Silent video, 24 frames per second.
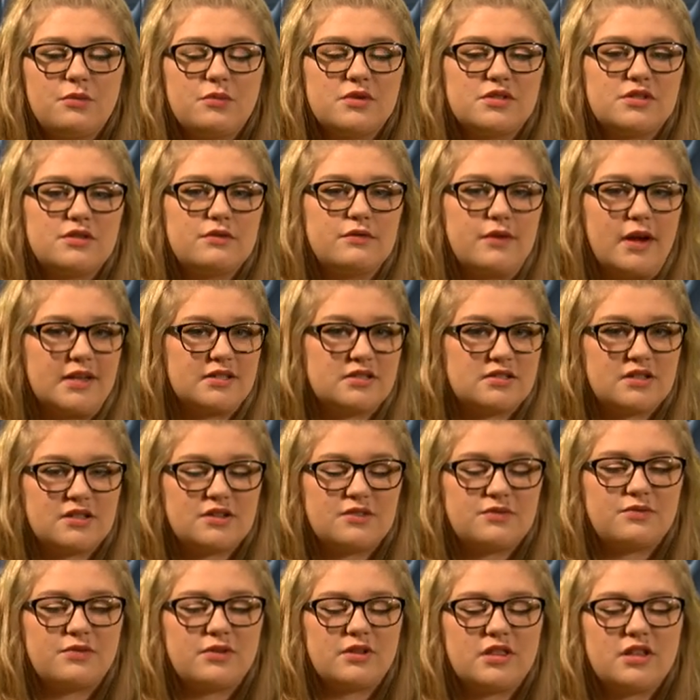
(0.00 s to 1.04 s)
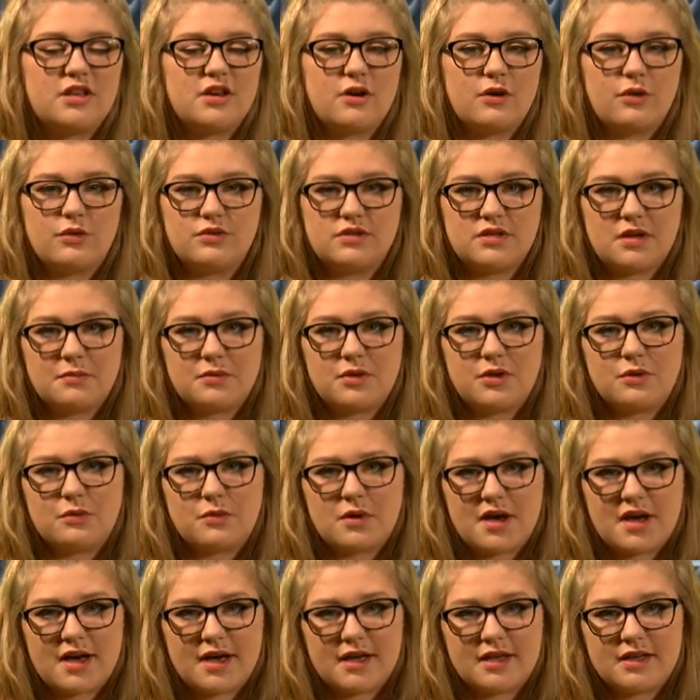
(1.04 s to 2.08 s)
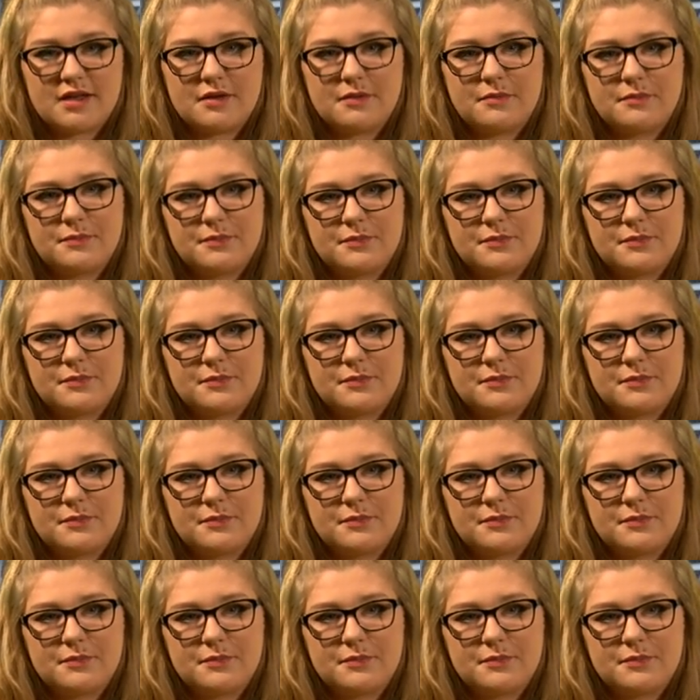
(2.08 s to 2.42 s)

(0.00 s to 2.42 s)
was arrested for the OWI.